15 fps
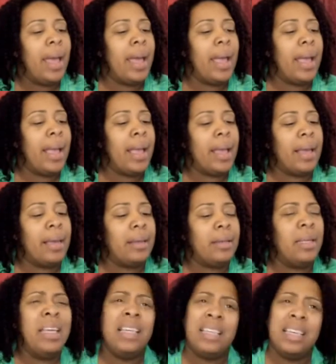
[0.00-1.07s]
And
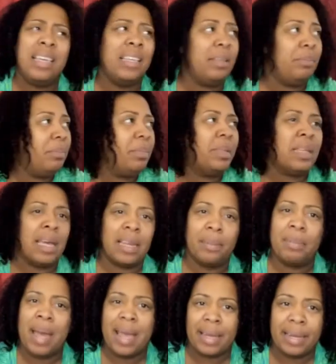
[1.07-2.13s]
he's getting kind of
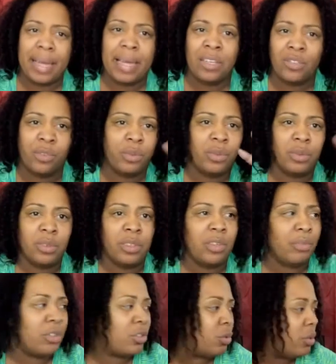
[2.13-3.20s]
backlash from
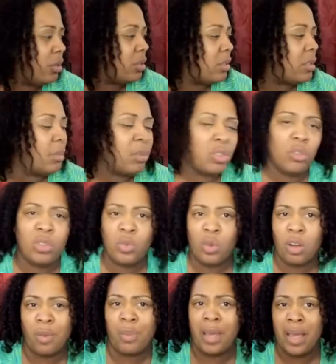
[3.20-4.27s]
different students. Some students
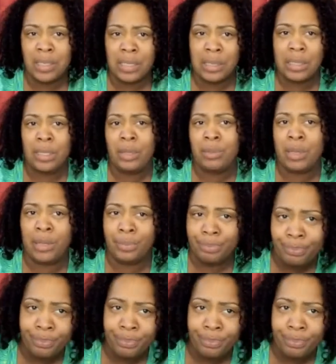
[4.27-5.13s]
walking past and look at him like,